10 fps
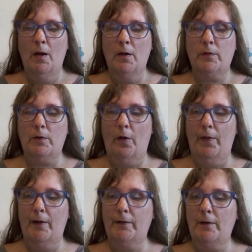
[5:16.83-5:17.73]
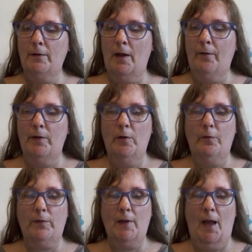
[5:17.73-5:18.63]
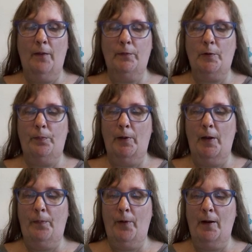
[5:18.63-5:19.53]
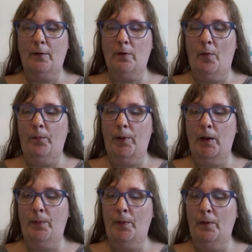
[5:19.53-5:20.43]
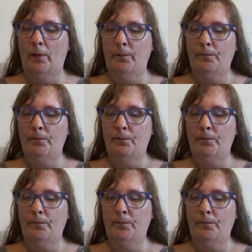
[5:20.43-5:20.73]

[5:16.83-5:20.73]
so they didn't have enough time to play pranks on people.